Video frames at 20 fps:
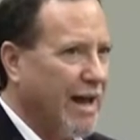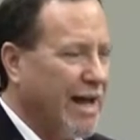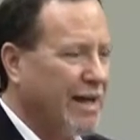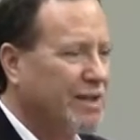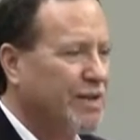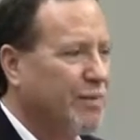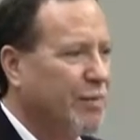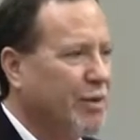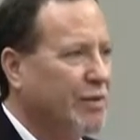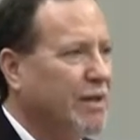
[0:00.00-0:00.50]

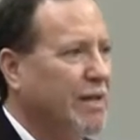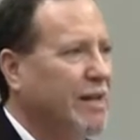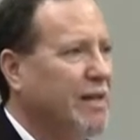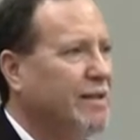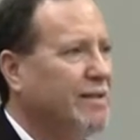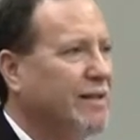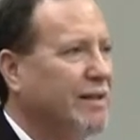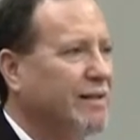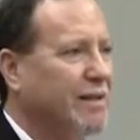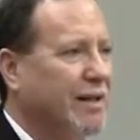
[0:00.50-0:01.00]

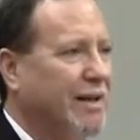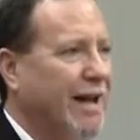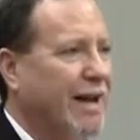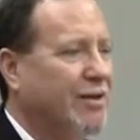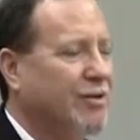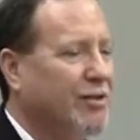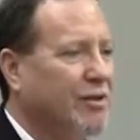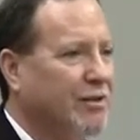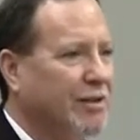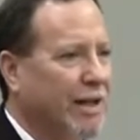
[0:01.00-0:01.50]
expertise at the
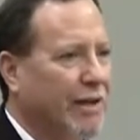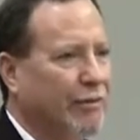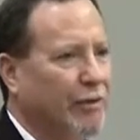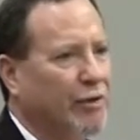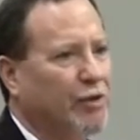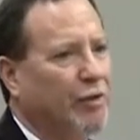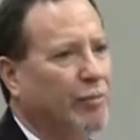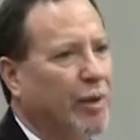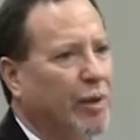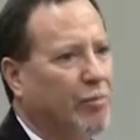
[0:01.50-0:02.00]
national
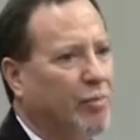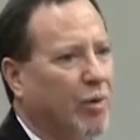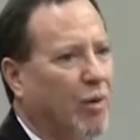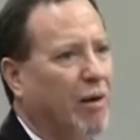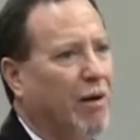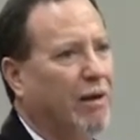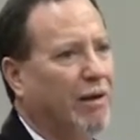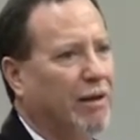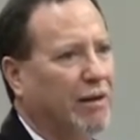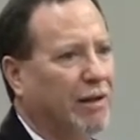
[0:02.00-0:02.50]
level to be
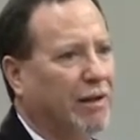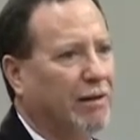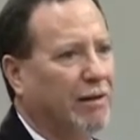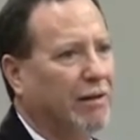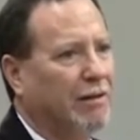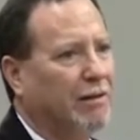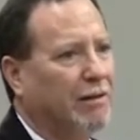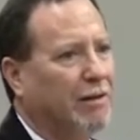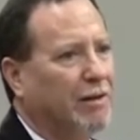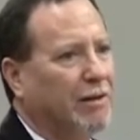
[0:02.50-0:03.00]
brought
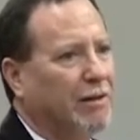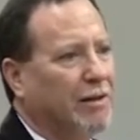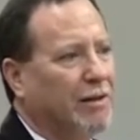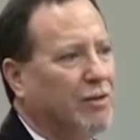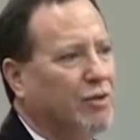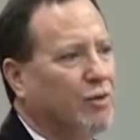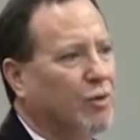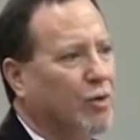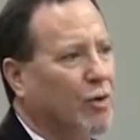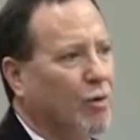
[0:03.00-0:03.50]
in
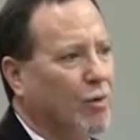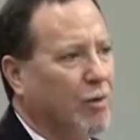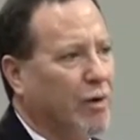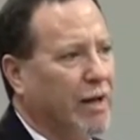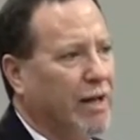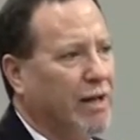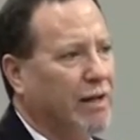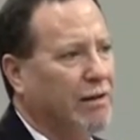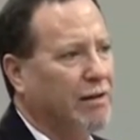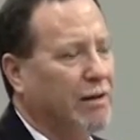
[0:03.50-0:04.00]
to
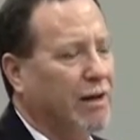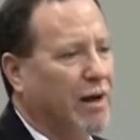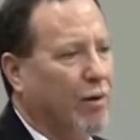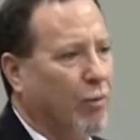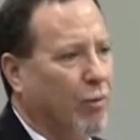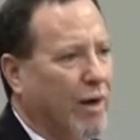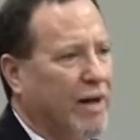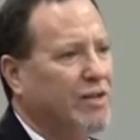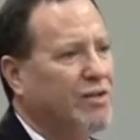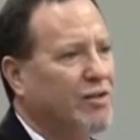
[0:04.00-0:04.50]
create a
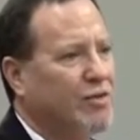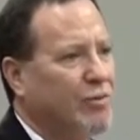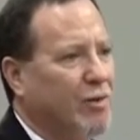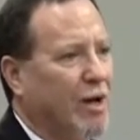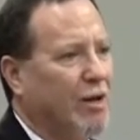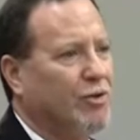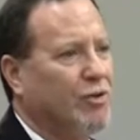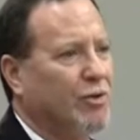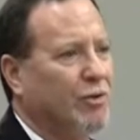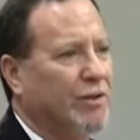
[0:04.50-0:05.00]
rate
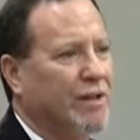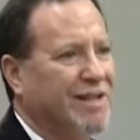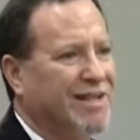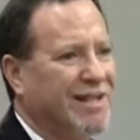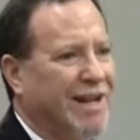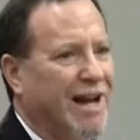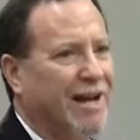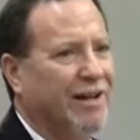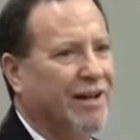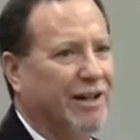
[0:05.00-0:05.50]
structure
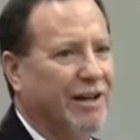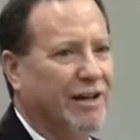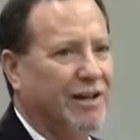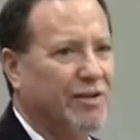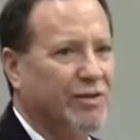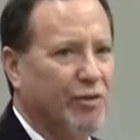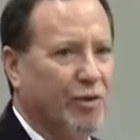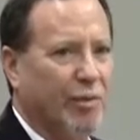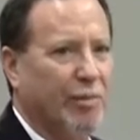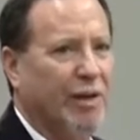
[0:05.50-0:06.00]
that's not going to
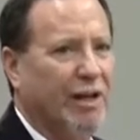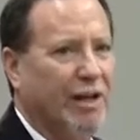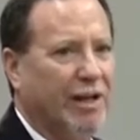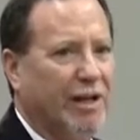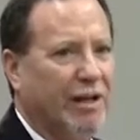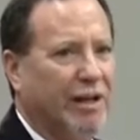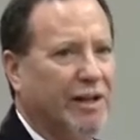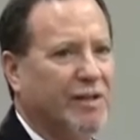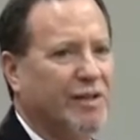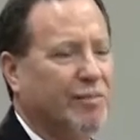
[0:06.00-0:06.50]
discriminate
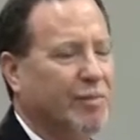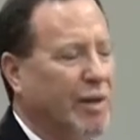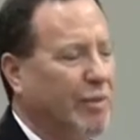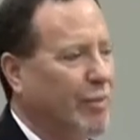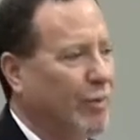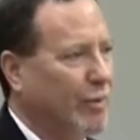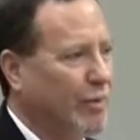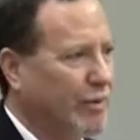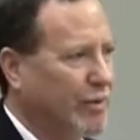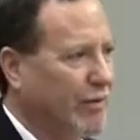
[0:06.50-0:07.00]
against
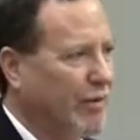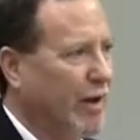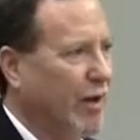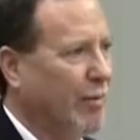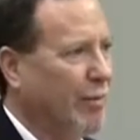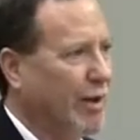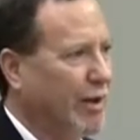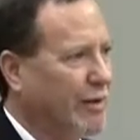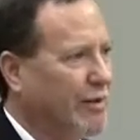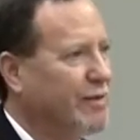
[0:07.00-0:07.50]
people with
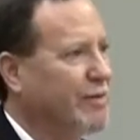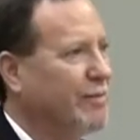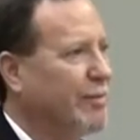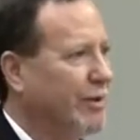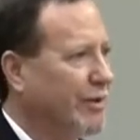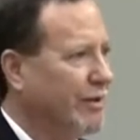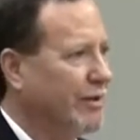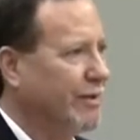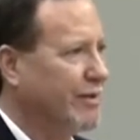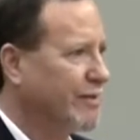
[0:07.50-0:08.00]
developmental
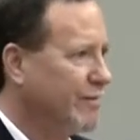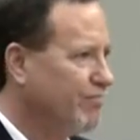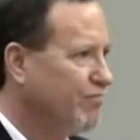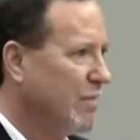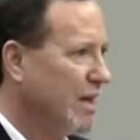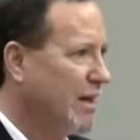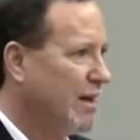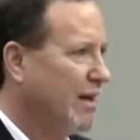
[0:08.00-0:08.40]
disabilities.